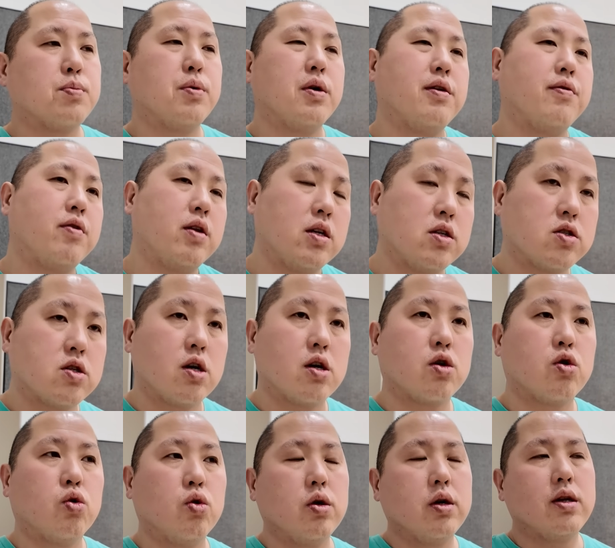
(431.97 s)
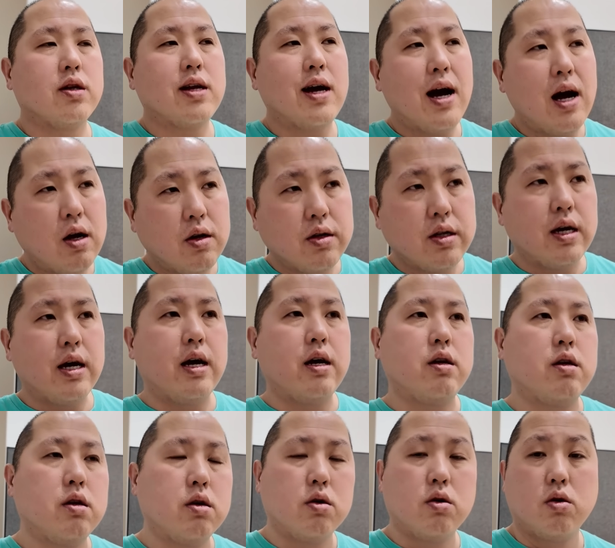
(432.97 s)
But if things start cooling down,
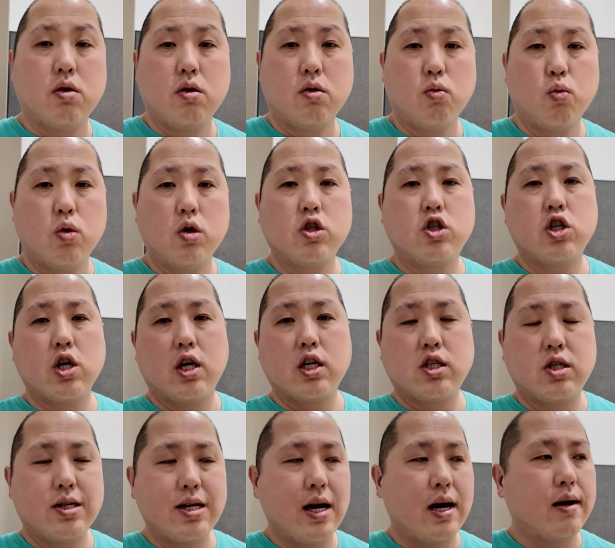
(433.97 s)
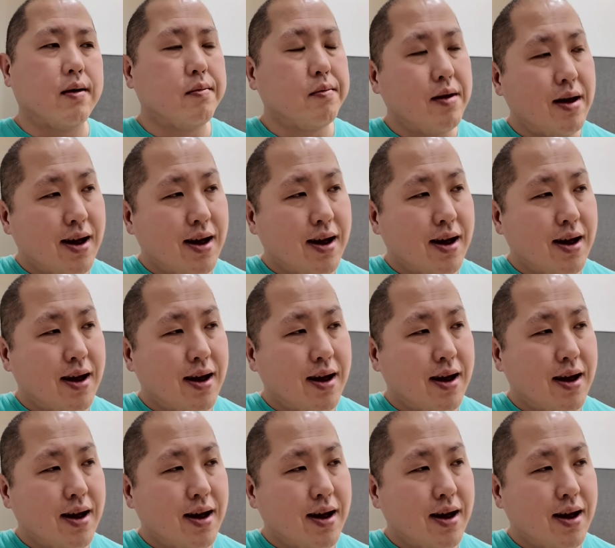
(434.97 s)
then we'll judge then.